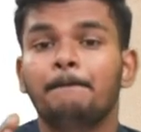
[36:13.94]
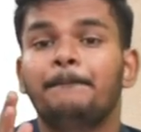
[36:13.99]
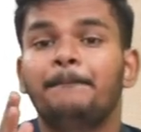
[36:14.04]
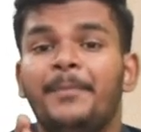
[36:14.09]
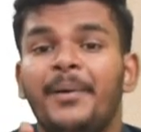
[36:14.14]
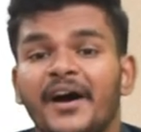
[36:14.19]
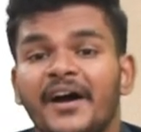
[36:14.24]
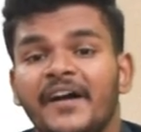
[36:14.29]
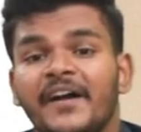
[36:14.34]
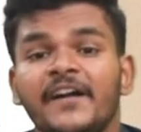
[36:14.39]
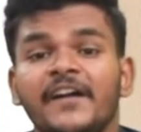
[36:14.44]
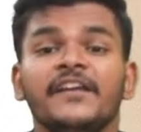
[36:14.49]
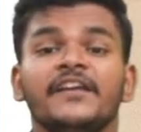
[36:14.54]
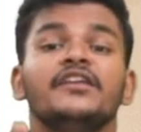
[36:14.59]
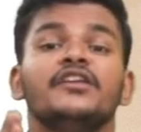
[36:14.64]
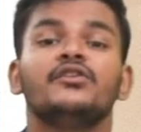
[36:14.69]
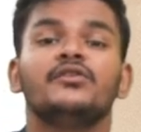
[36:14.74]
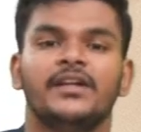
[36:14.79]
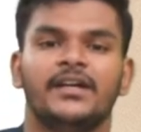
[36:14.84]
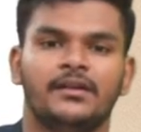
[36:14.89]
per
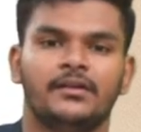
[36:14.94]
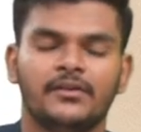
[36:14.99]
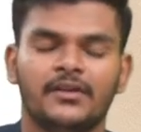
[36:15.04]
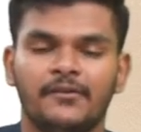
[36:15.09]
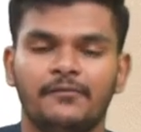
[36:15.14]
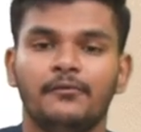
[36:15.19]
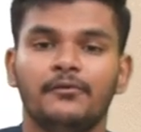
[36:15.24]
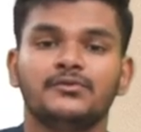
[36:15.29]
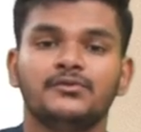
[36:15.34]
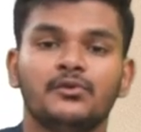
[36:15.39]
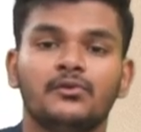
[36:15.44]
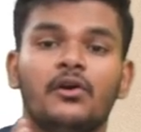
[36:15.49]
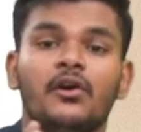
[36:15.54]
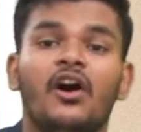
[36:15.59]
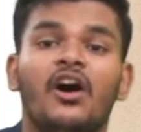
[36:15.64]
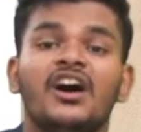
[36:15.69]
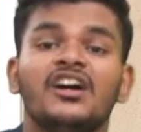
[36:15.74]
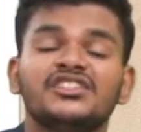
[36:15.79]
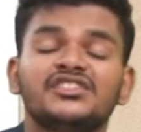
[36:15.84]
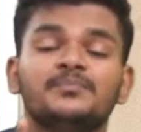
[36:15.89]
unit. Okay, folks, so
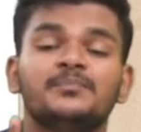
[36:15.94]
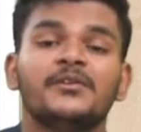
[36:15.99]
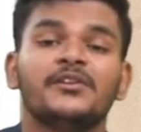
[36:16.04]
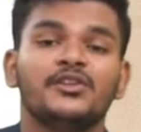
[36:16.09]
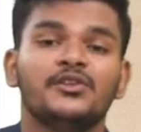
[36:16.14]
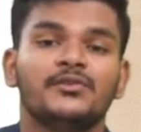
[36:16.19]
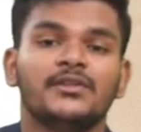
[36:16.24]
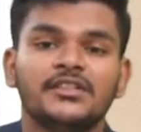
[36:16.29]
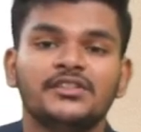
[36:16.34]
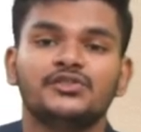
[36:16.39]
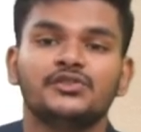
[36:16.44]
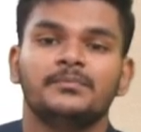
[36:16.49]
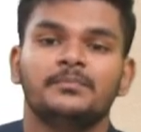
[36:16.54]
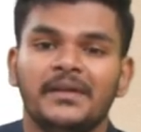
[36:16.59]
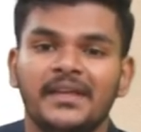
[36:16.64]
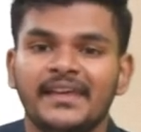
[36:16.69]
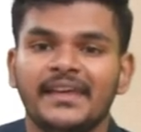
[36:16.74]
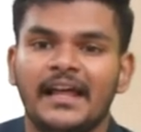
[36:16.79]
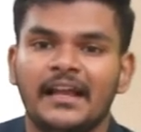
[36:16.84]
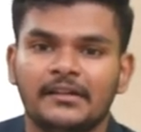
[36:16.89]
cost per unit should
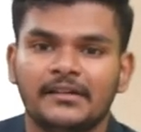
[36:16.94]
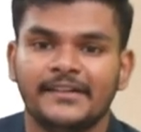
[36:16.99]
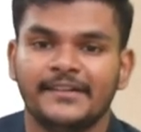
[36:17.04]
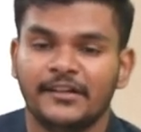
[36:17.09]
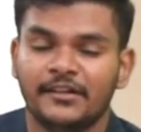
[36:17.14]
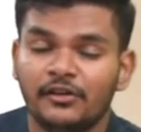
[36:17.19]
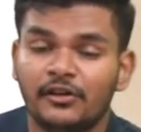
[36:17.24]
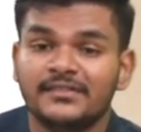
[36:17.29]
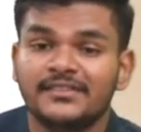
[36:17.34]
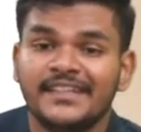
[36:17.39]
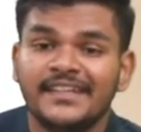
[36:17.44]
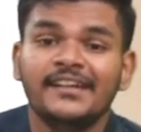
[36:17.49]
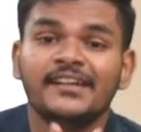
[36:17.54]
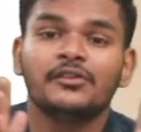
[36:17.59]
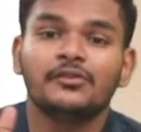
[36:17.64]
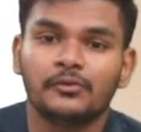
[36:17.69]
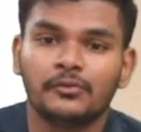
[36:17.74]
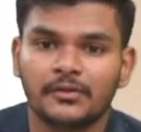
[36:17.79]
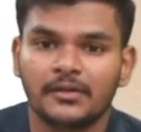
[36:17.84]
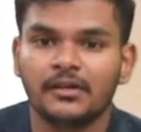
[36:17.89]
be calculated, not the
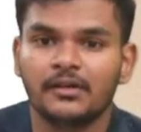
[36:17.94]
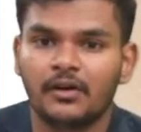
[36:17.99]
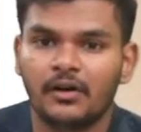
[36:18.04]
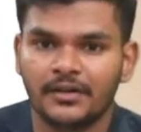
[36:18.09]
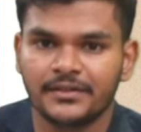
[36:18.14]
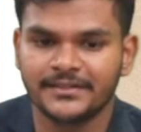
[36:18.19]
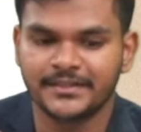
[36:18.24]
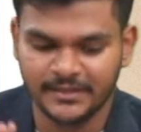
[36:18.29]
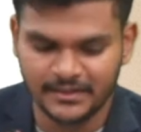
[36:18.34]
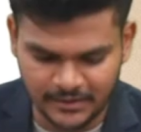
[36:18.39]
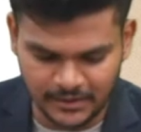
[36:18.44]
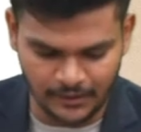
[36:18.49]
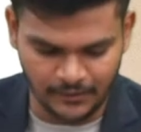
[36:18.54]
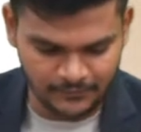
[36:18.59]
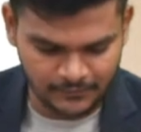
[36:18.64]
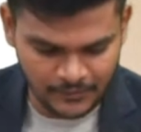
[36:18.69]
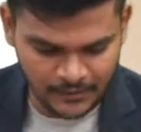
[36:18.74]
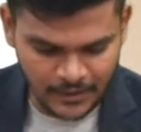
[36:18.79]
total cost itself.